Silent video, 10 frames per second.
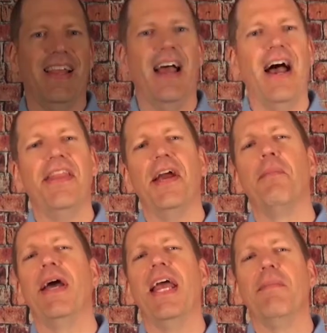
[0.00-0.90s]
Hi there,
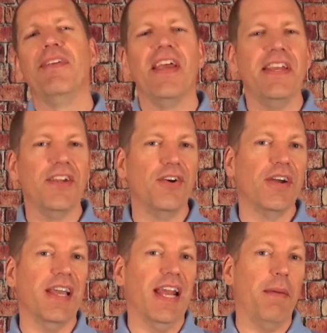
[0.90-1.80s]
my name is Andy
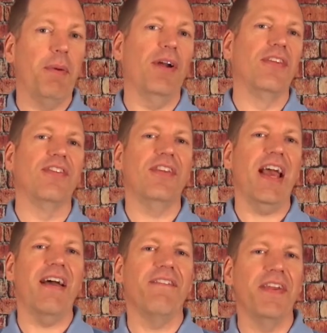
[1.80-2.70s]
Cook, and I'm part of the
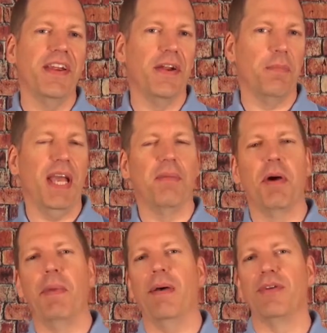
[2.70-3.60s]
staff here at Panama
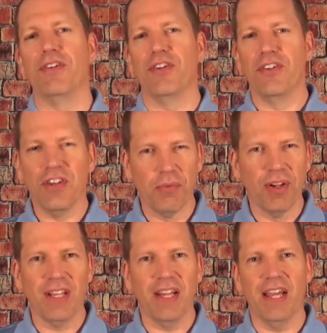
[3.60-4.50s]
Baptist Church. I'm
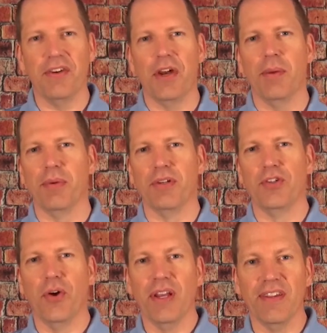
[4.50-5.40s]
really glad you're able to
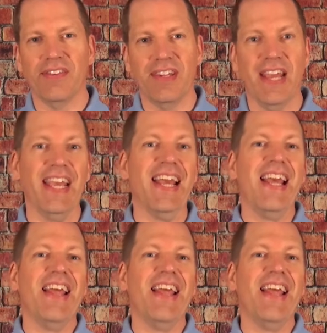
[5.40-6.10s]
join us today.